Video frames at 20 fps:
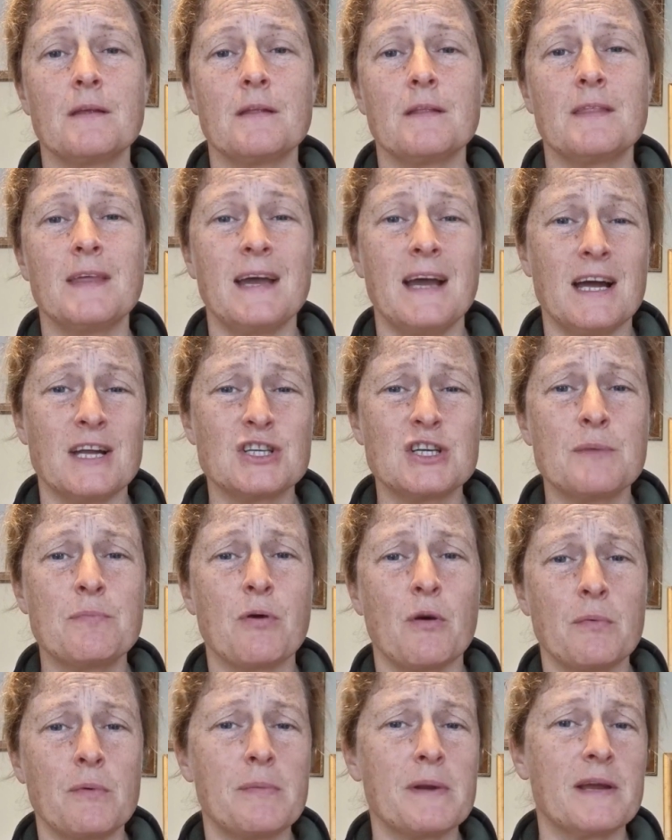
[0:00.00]
they actually
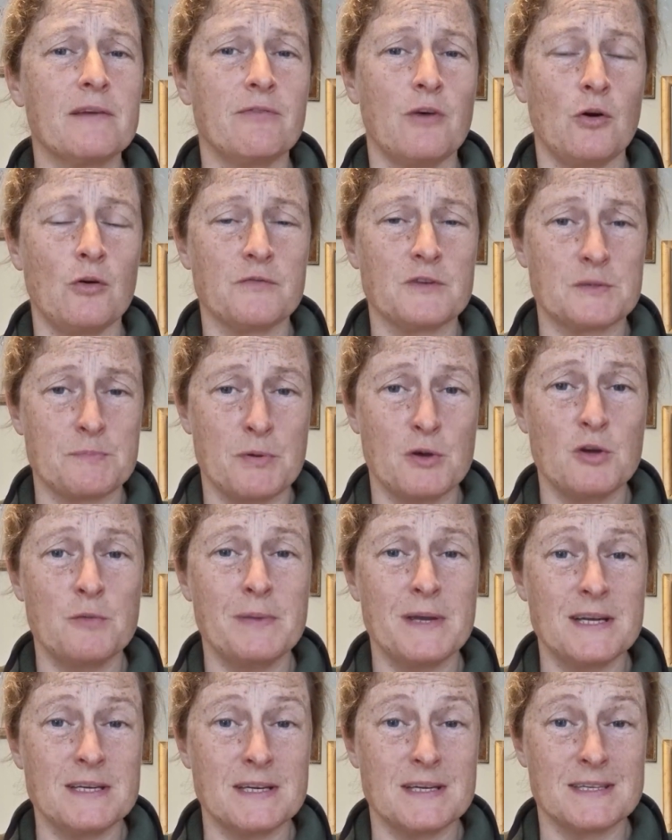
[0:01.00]
probably evolved as
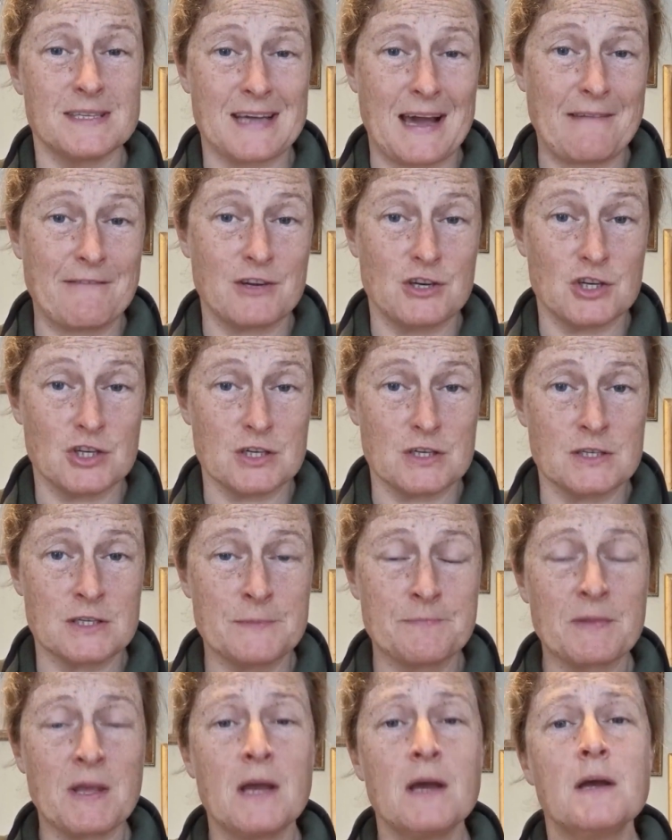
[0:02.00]
poop-eating scavengers.
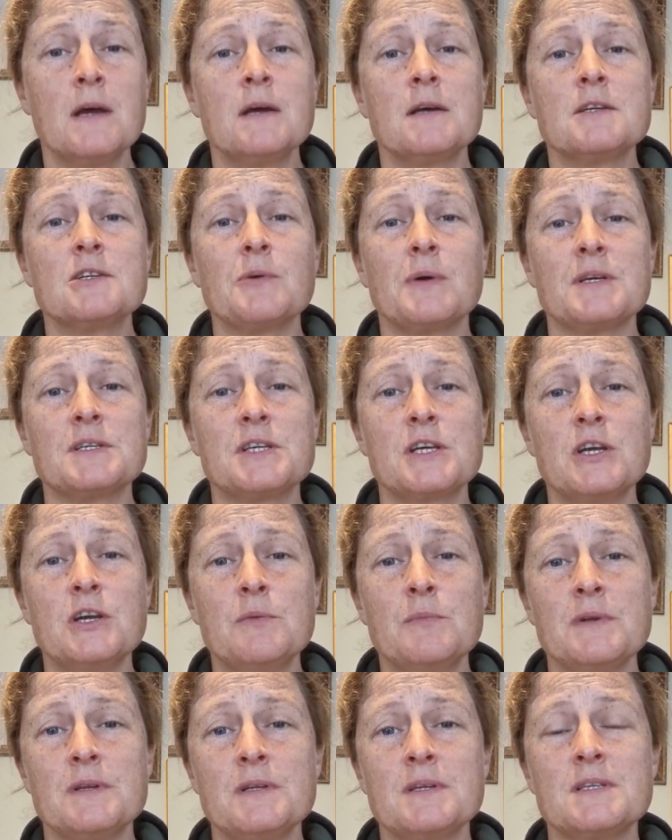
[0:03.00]
So as
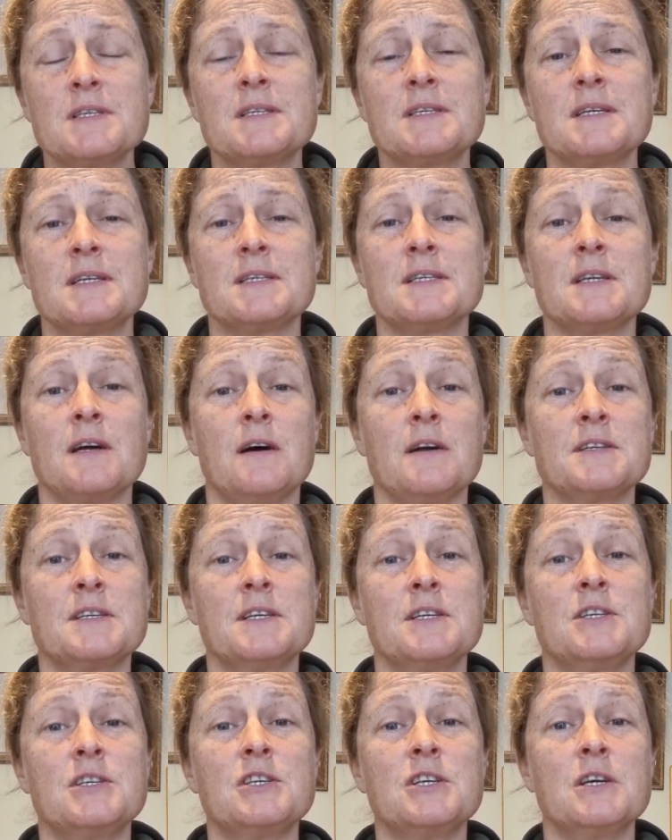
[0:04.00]
humans just
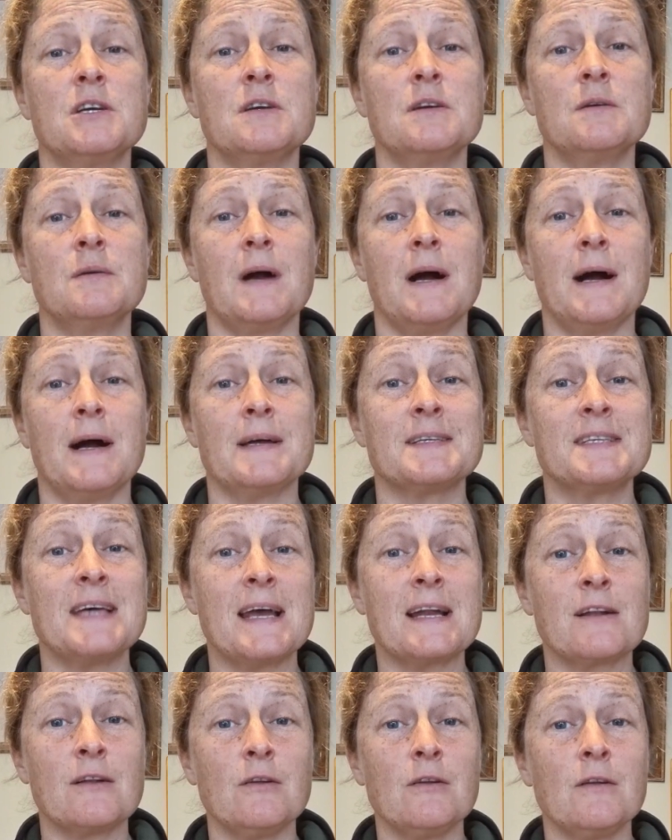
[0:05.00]
started to
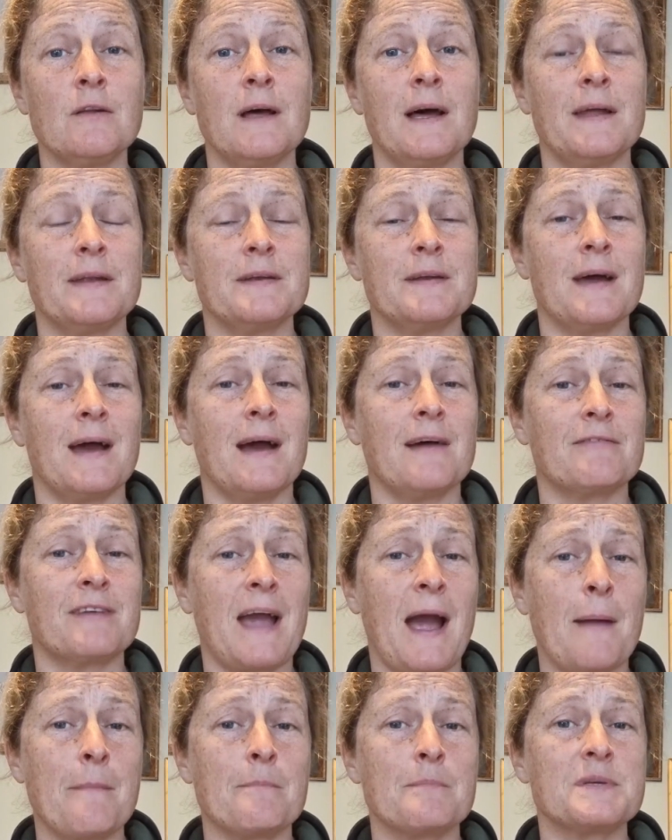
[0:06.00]
settle and have
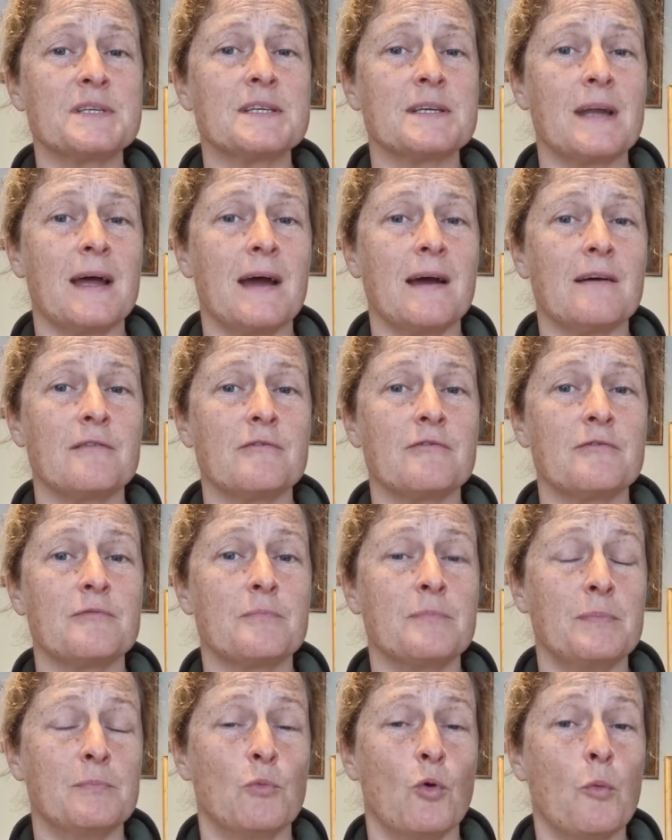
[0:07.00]
camps and have
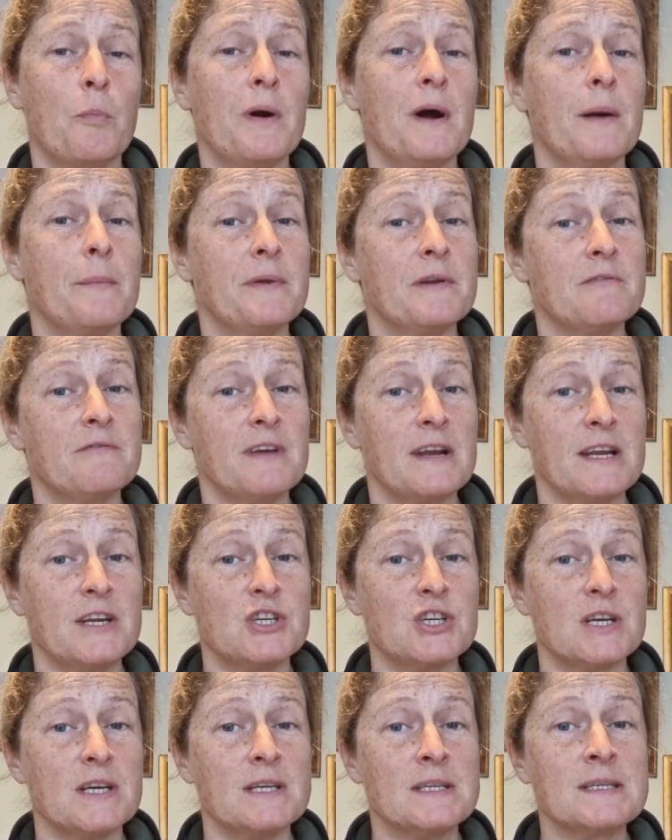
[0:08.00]
more permanent
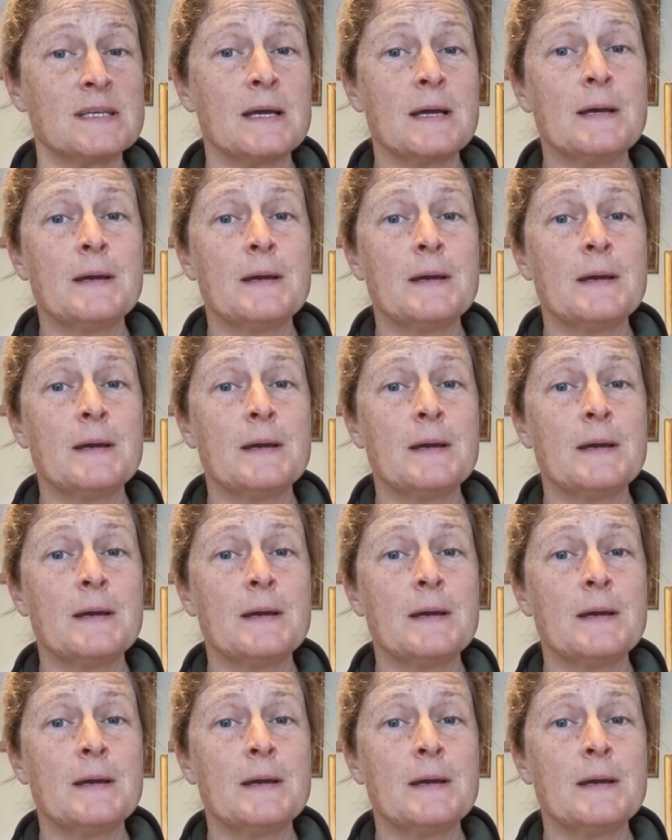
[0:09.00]
villages,